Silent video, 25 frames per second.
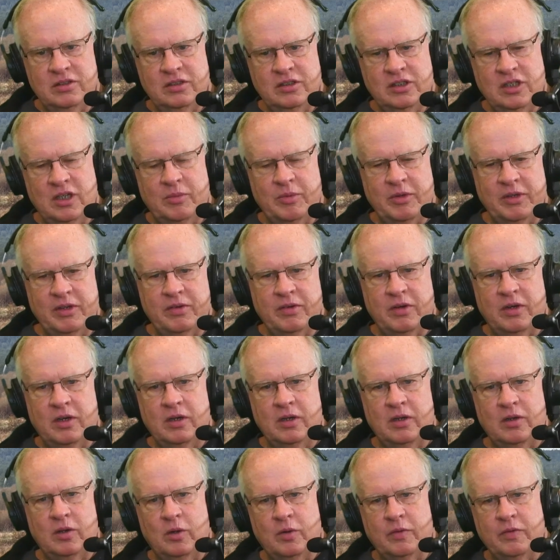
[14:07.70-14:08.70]
coming
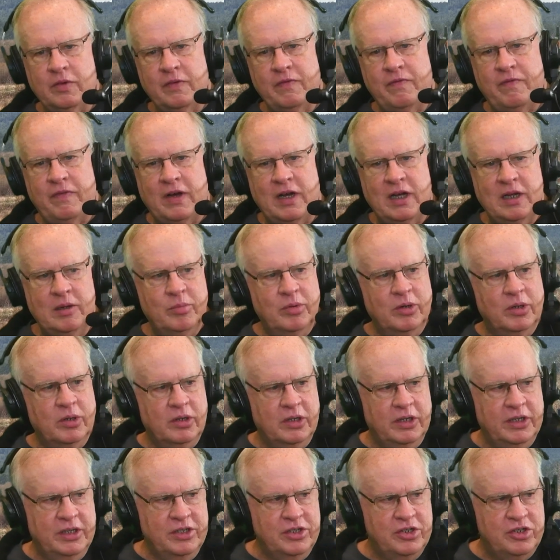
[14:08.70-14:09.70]
over fiber
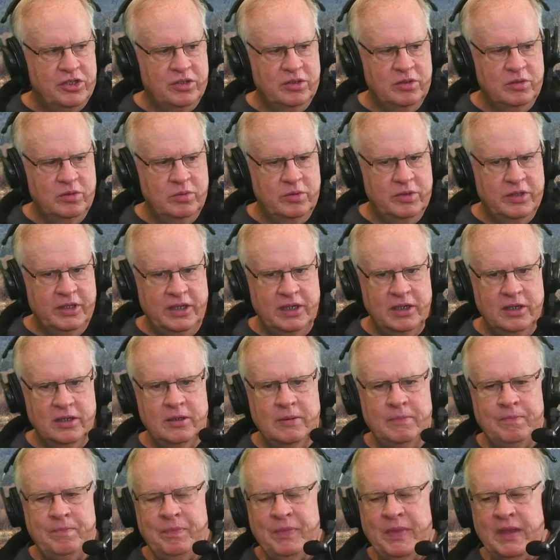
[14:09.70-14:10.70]
into
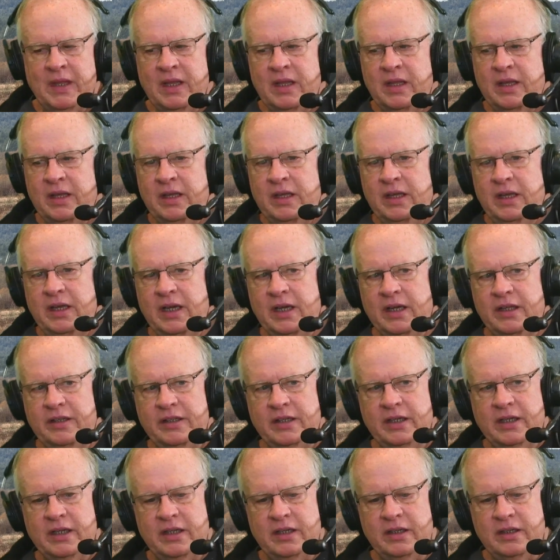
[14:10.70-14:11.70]
there, and
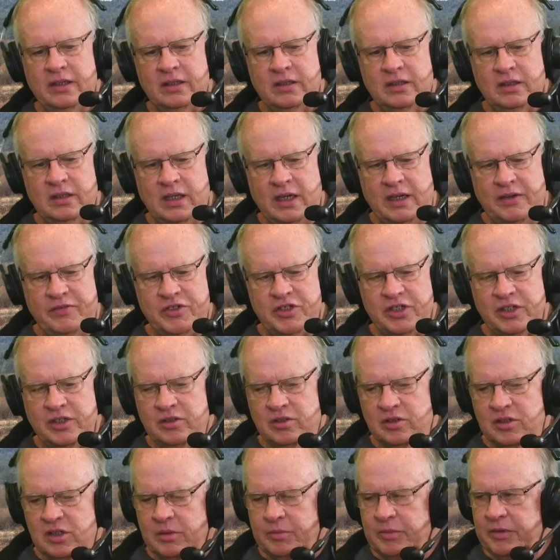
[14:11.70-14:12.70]
then live
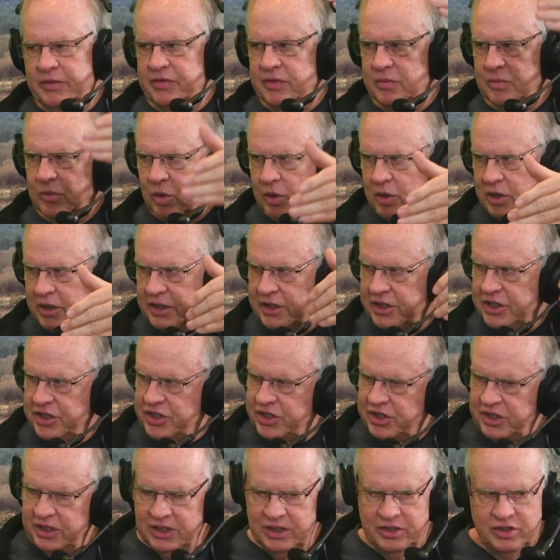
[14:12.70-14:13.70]
signal coming from
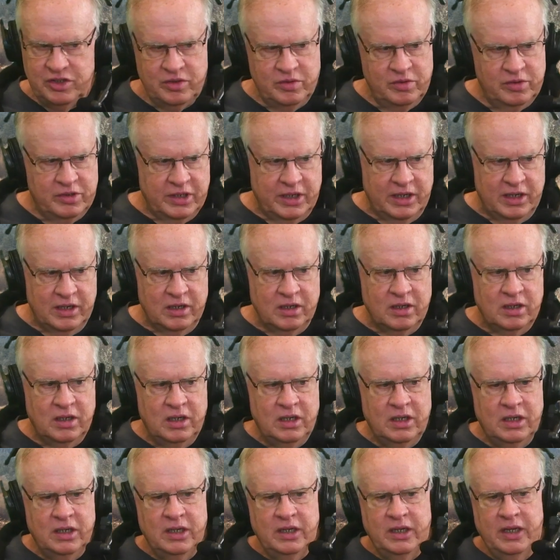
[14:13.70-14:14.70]
Orcas into there,
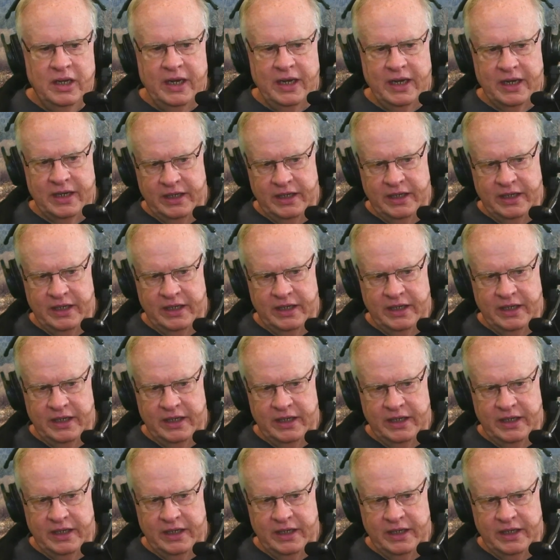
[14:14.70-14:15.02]
and